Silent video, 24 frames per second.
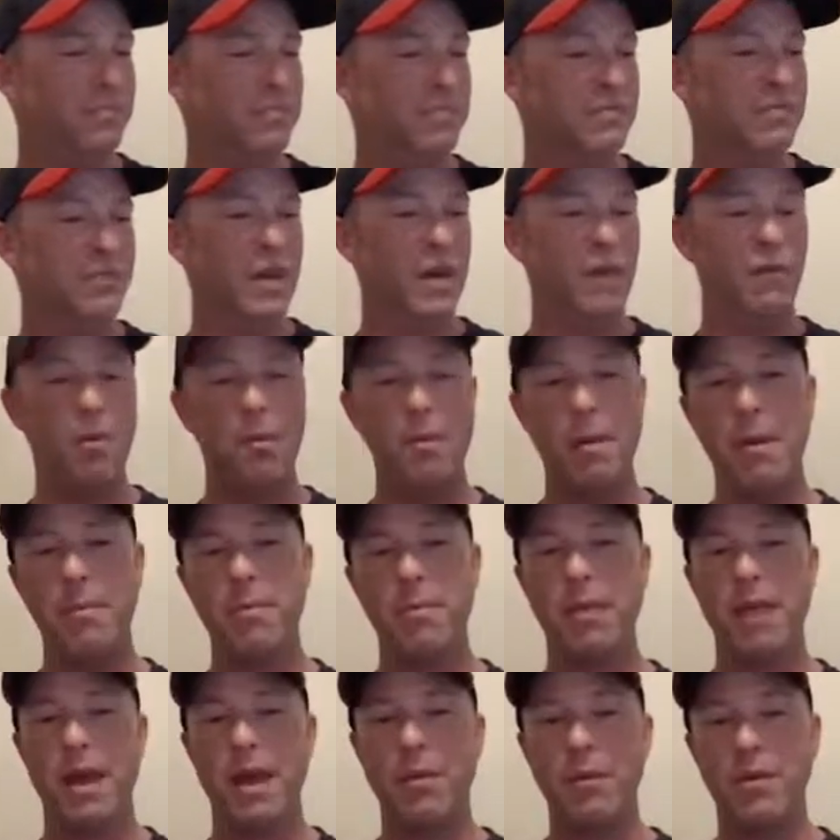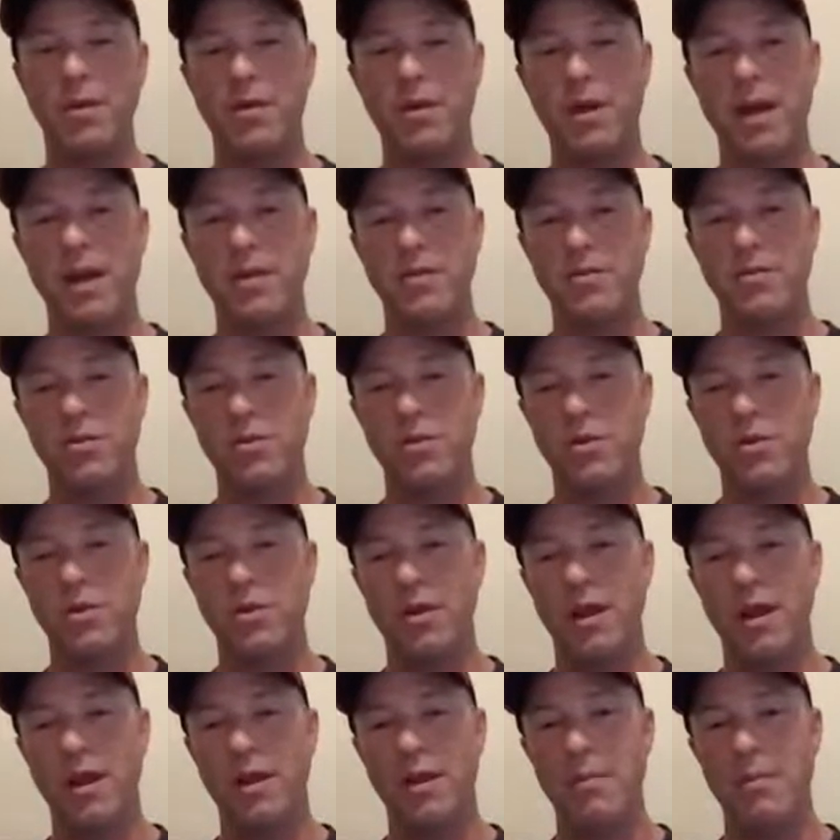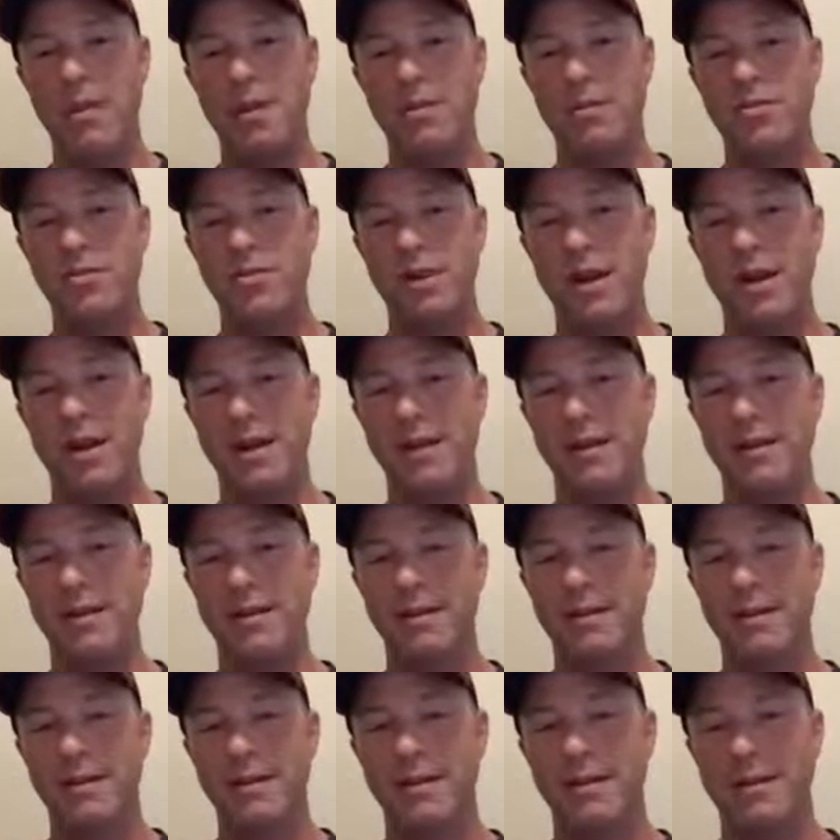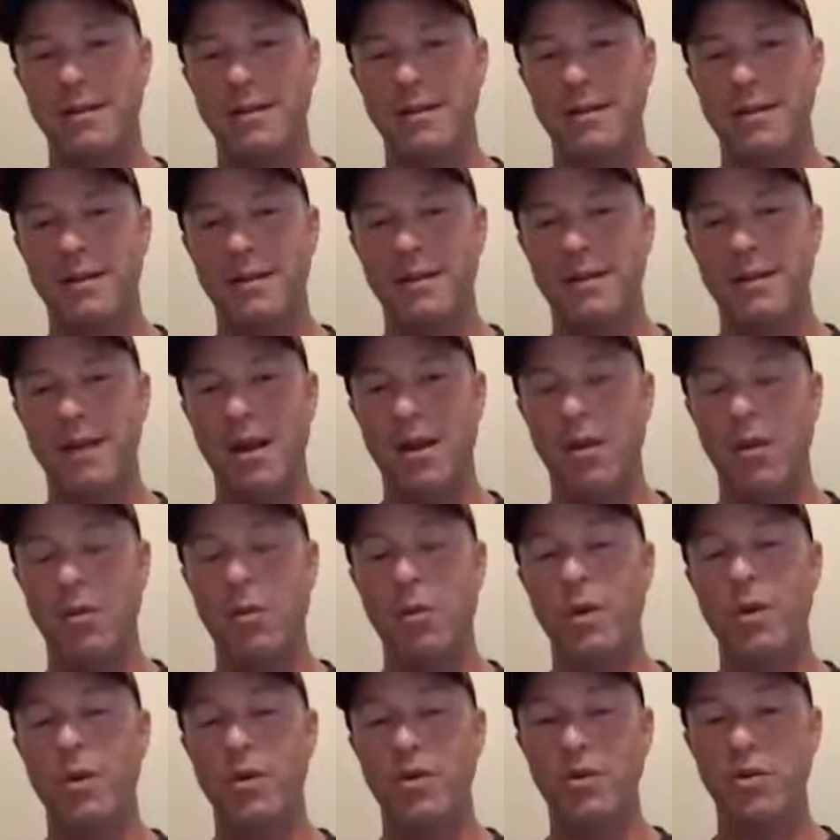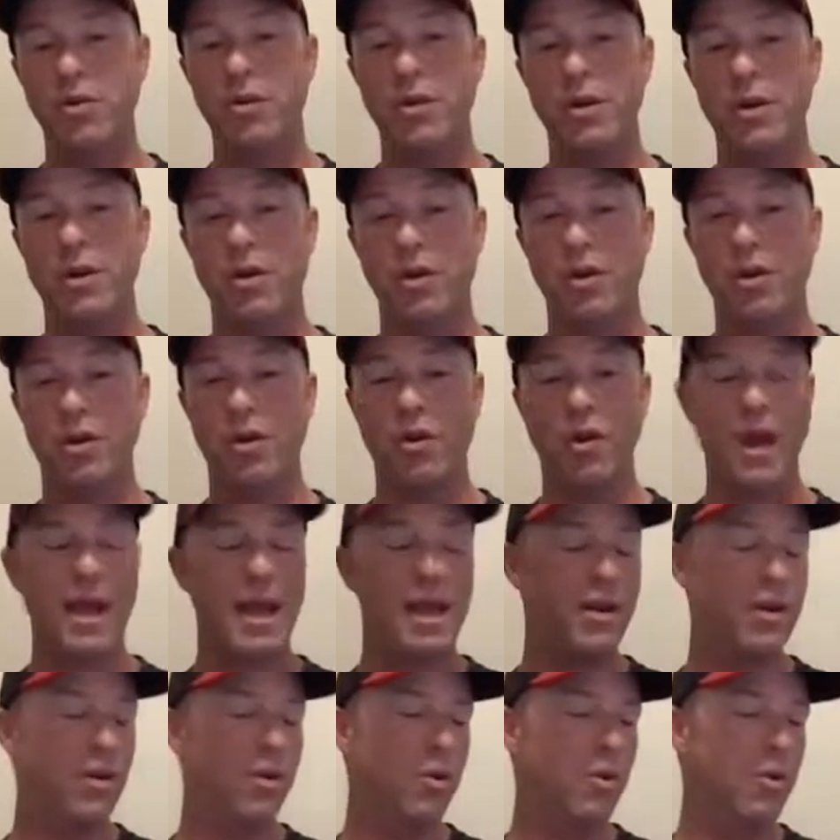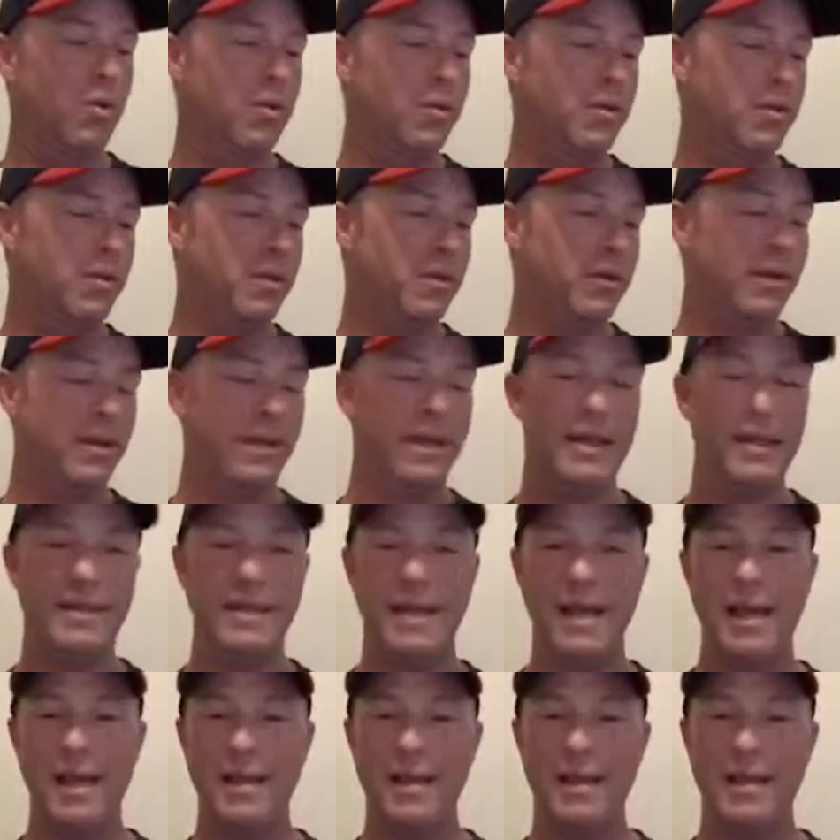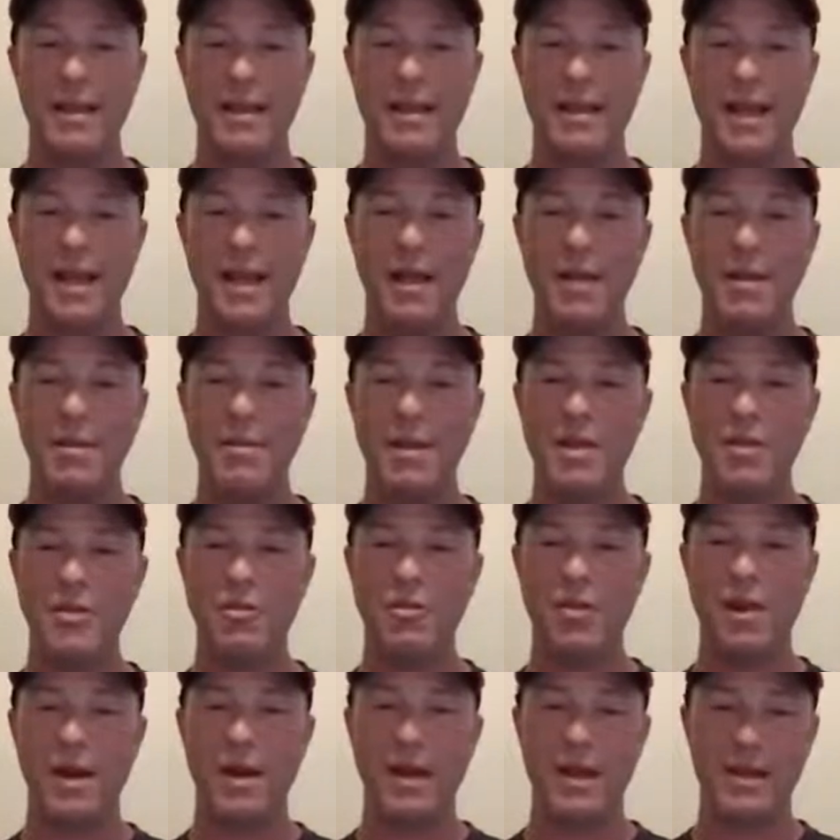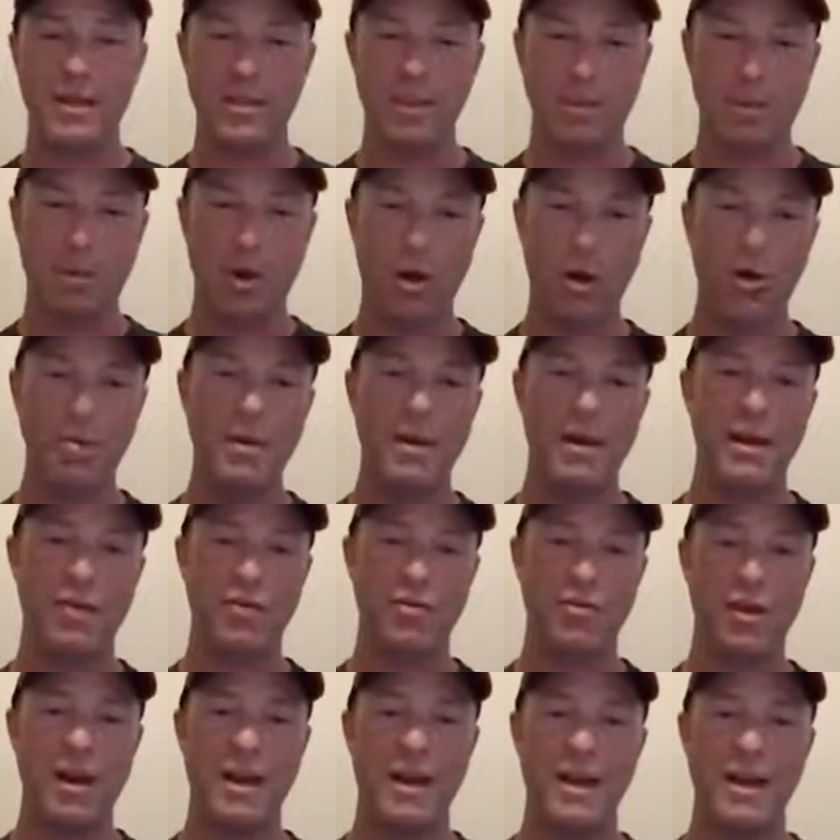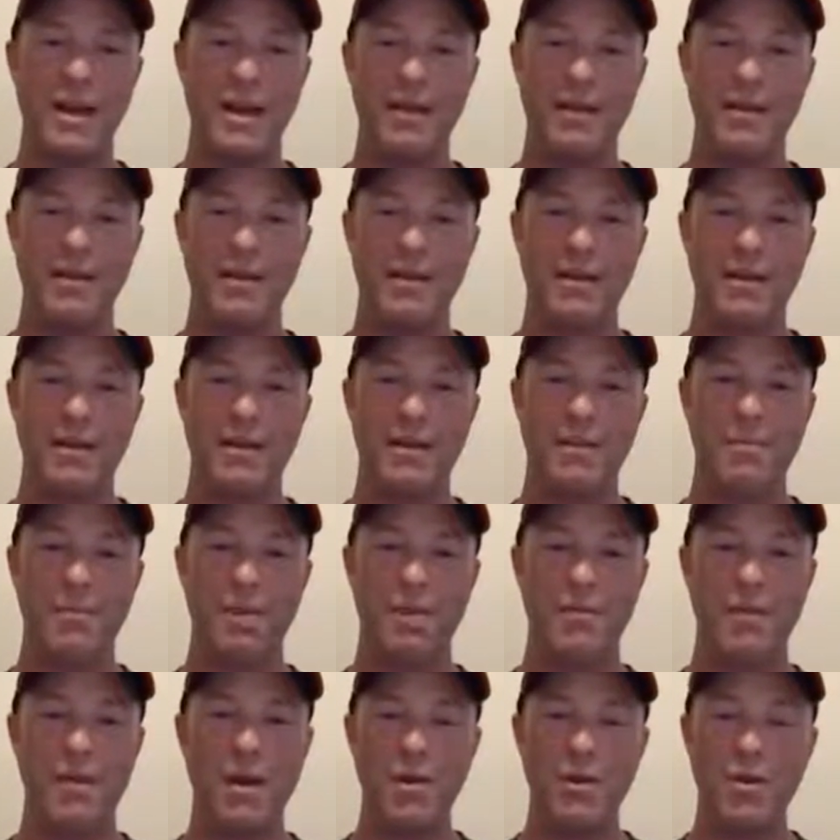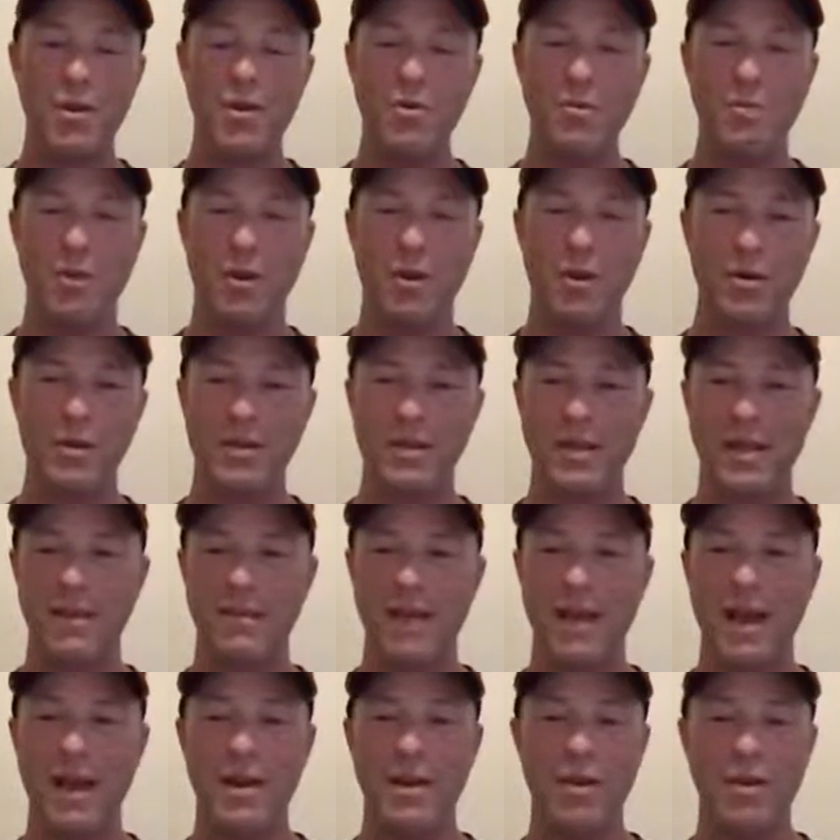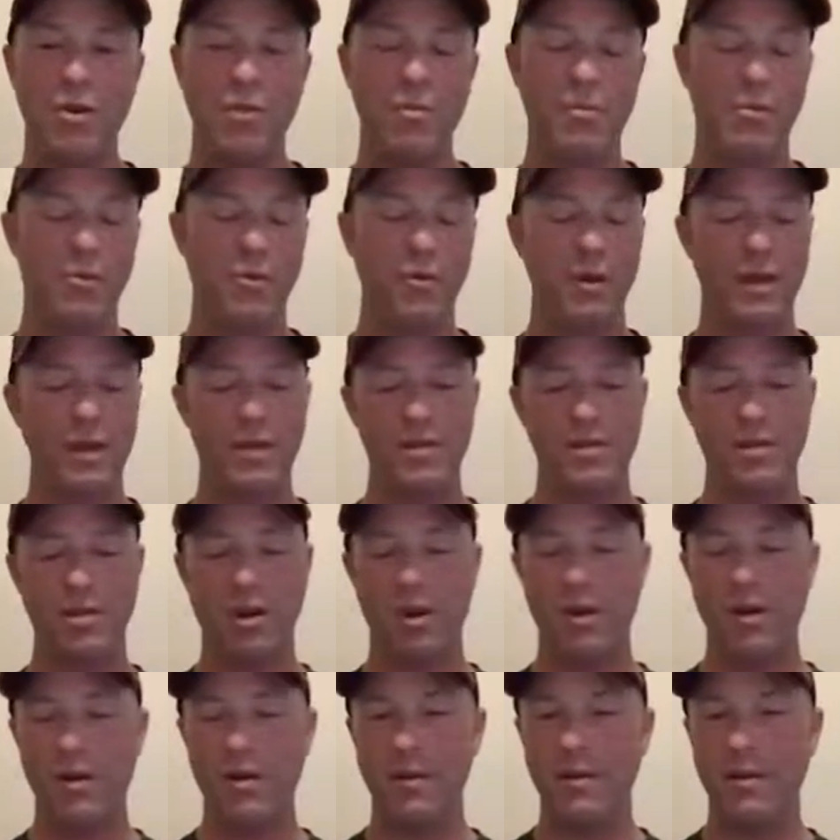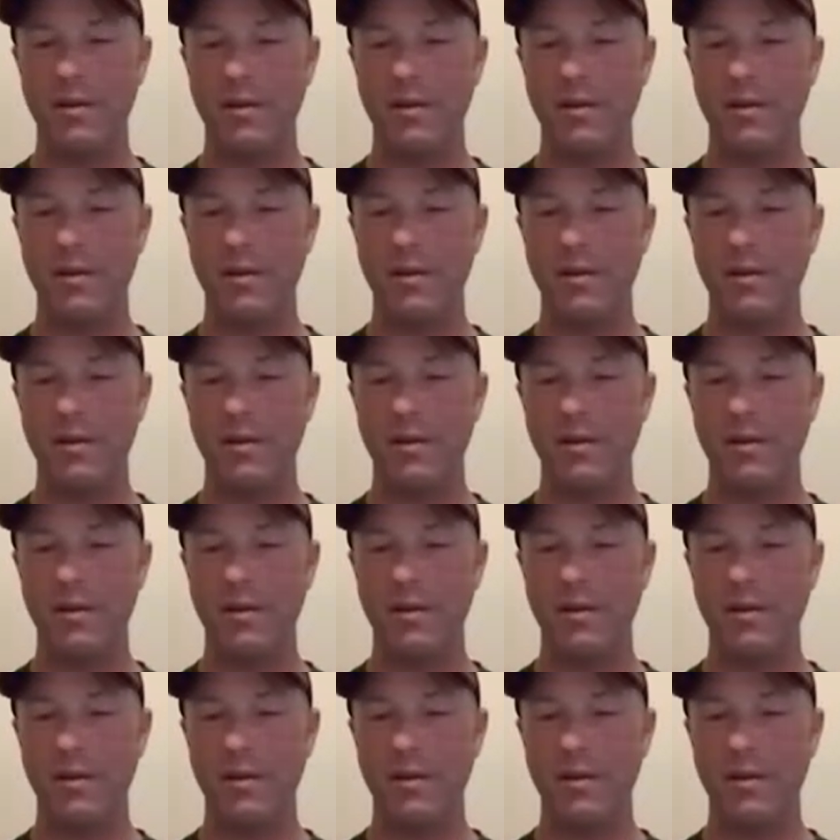And remember that when you guys are doing your LMS training, or when you're doing your annual, is that the LMS training, it's a permanent training, but if you have a new person, they've got to do it before they start.